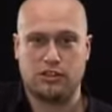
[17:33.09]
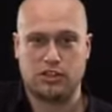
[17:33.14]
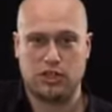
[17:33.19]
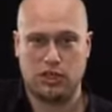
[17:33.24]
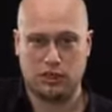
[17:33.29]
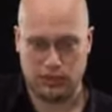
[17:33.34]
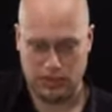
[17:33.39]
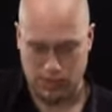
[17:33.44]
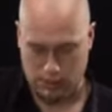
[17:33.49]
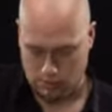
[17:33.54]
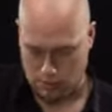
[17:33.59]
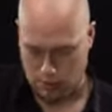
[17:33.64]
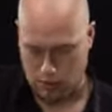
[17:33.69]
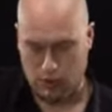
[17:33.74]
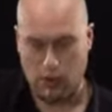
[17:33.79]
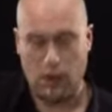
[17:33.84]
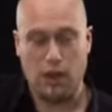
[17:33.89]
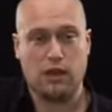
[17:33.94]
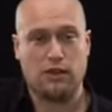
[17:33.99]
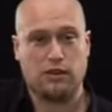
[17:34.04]
slow tempo
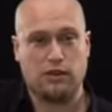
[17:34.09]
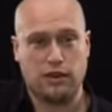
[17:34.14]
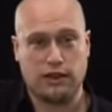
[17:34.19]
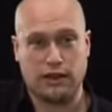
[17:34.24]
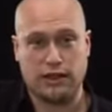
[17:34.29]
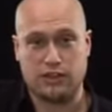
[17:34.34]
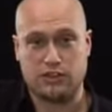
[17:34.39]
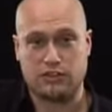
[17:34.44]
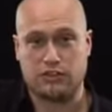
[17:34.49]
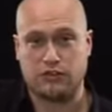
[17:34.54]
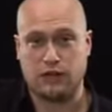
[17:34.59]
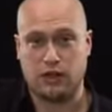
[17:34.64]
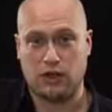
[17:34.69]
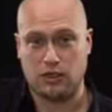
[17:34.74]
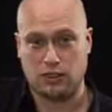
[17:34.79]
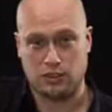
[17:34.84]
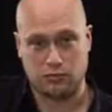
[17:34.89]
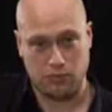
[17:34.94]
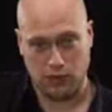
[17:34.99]
than it is fast,